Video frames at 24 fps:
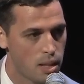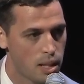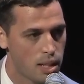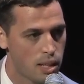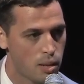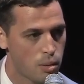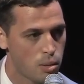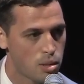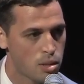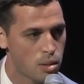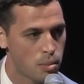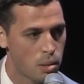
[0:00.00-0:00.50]
Like
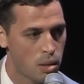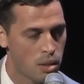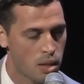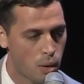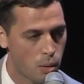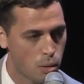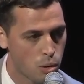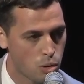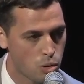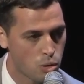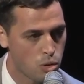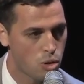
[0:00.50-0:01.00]
it was something that
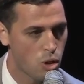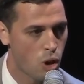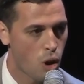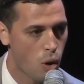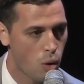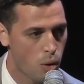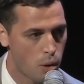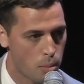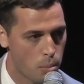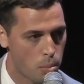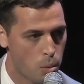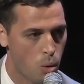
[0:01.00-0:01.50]
was
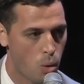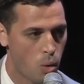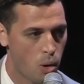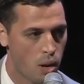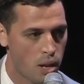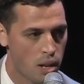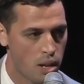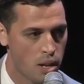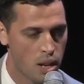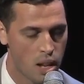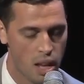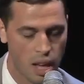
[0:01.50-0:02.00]
so
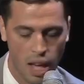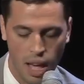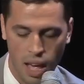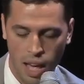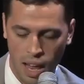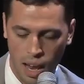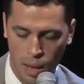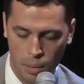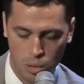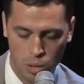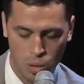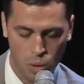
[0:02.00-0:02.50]
important.
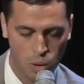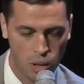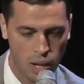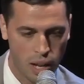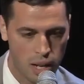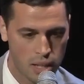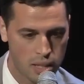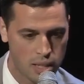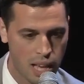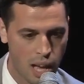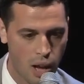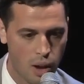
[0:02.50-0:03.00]
I'm so glad
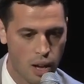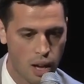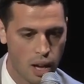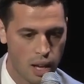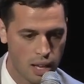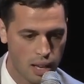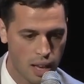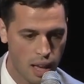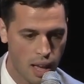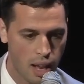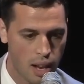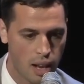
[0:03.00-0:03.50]
it's out.
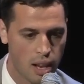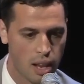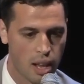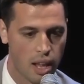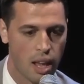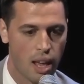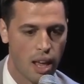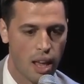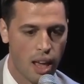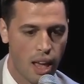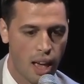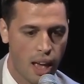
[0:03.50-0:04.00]
Again,
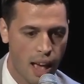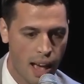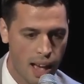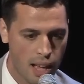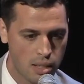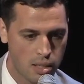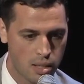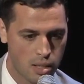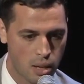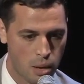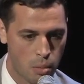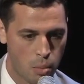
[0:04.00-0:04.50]

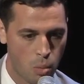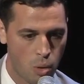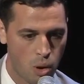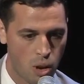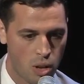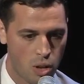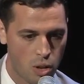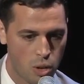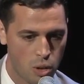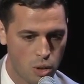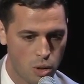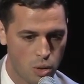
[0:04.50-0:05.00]
as
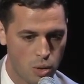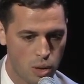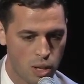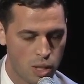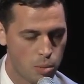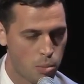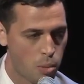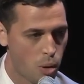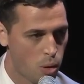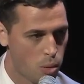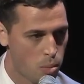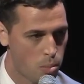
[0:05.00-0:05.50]
someone who is
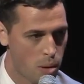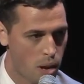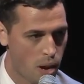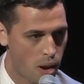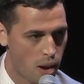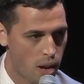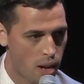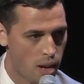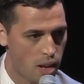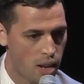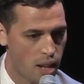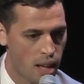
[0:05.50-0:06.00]
both
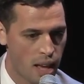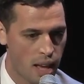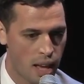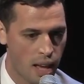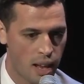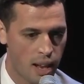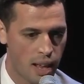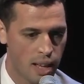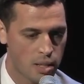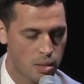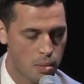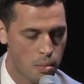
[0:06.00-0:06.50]
married
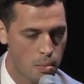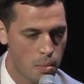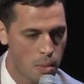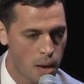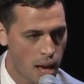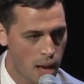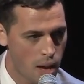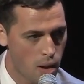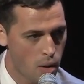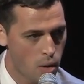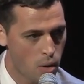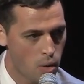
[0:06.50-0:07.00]
and as a
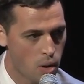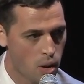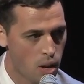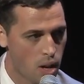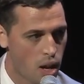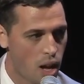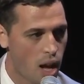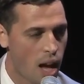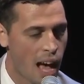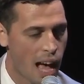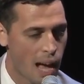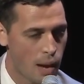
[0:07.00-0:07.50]
male,
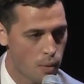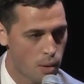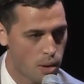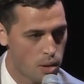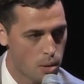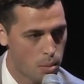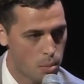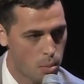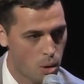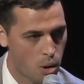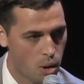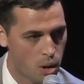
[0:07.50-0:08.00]
I read
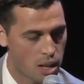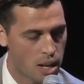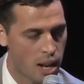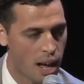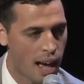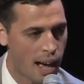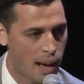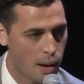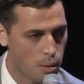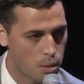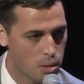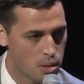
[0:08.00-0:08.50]
the book and
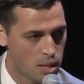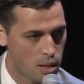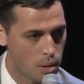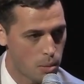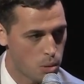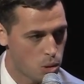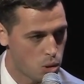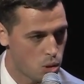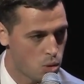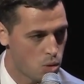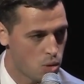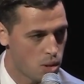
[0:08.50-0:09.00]
I was
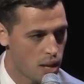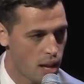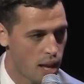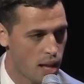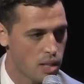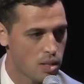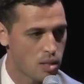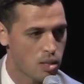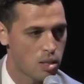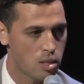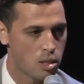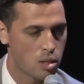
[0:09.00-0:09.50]
able to
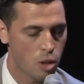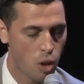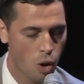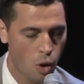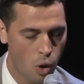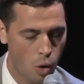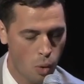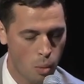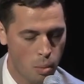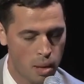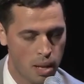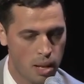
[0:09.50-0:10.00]
get
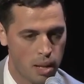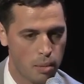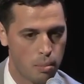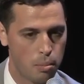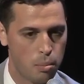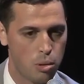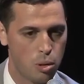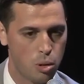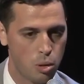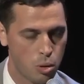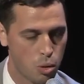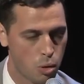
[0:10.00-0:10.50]
so many
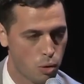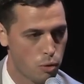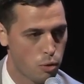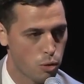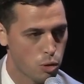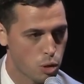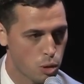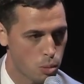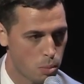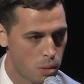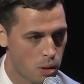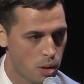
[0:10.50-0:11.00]
beautiful
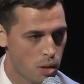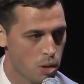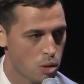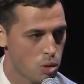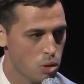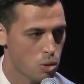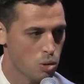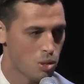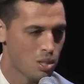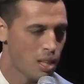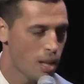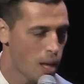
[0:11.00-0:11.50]

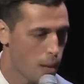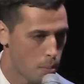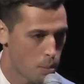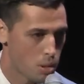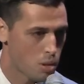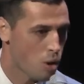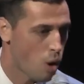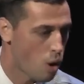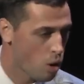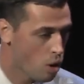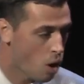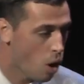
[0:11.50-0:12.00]
spiritual
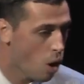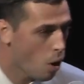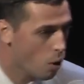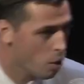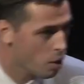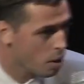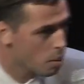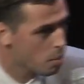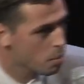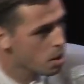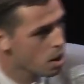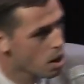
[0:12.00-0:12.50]
tips, I'll call
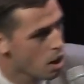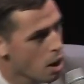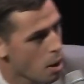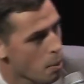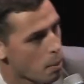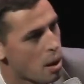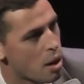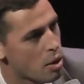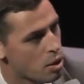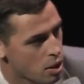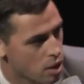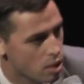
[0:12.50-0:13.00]
them,
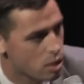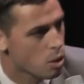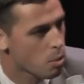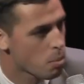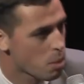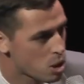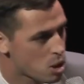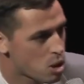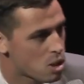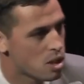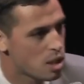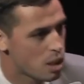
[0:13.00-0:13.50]
but I think they're
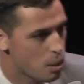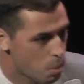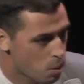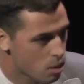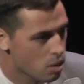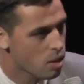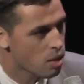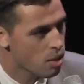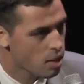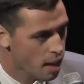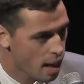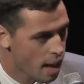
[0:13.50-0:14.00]
much deeper
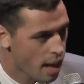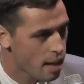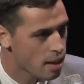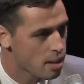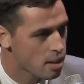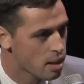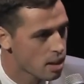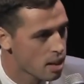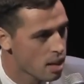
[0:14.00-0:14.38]
than that.